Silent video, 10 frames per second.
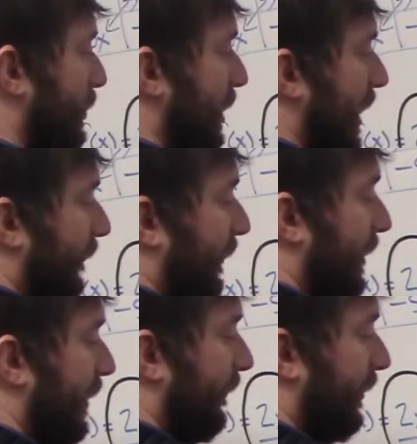off, it
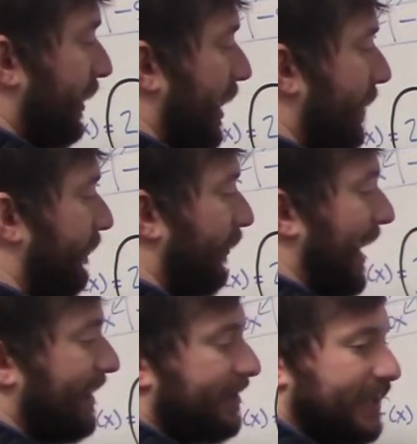never
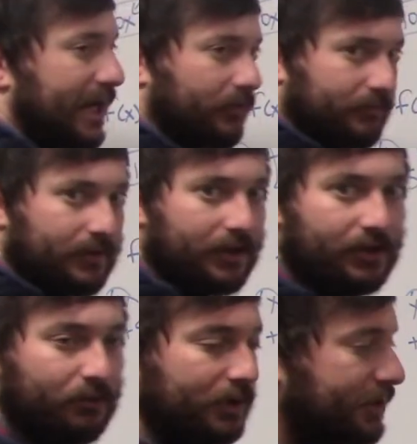flattens out. In
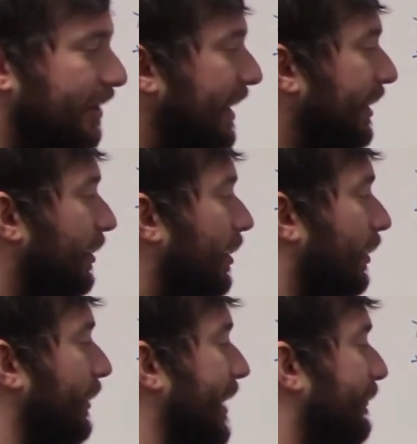other words, like our
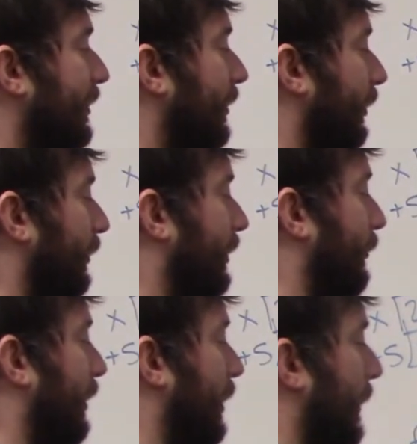graph did earlier
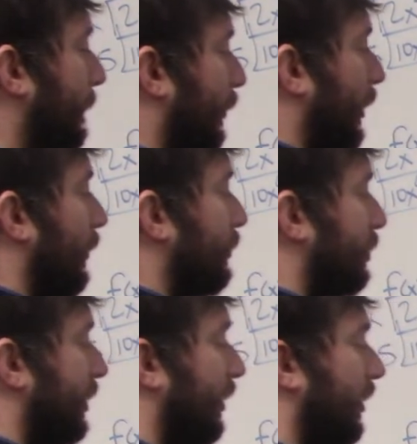where it
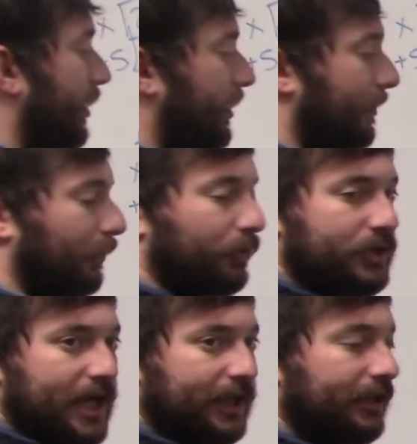approached the blue
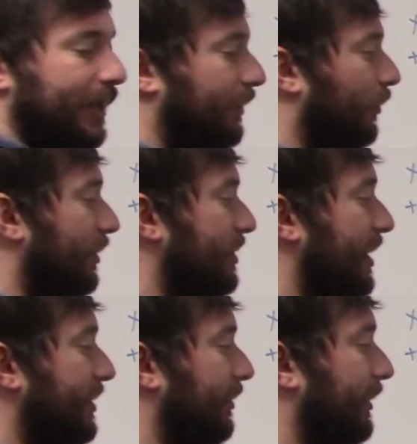dotted line
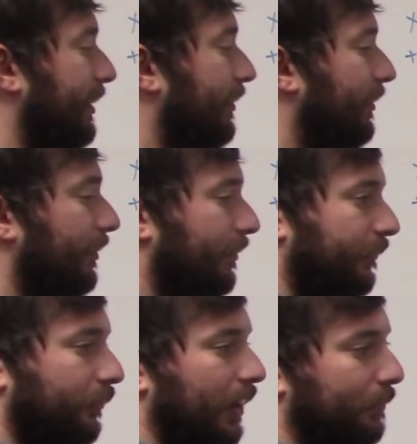horizontally
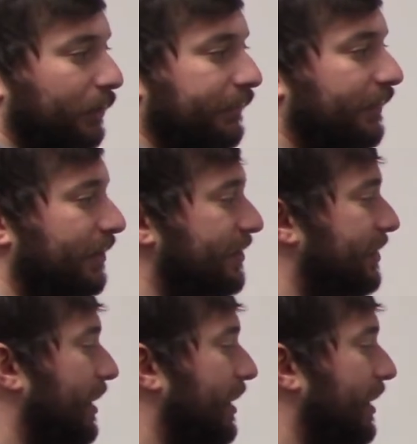for our previous